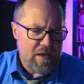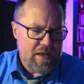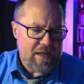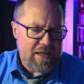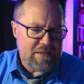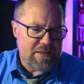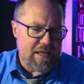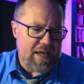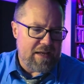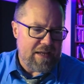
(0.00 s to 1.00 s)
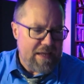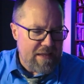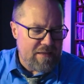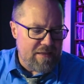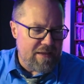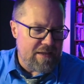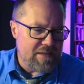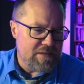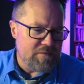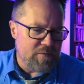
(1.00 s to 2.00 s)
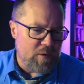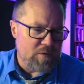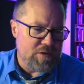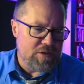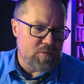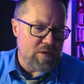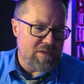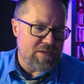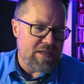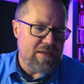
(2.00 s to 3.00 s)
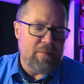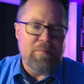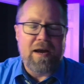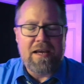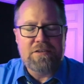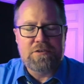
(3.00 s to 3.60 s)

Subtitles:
is that in these verses, we see that mice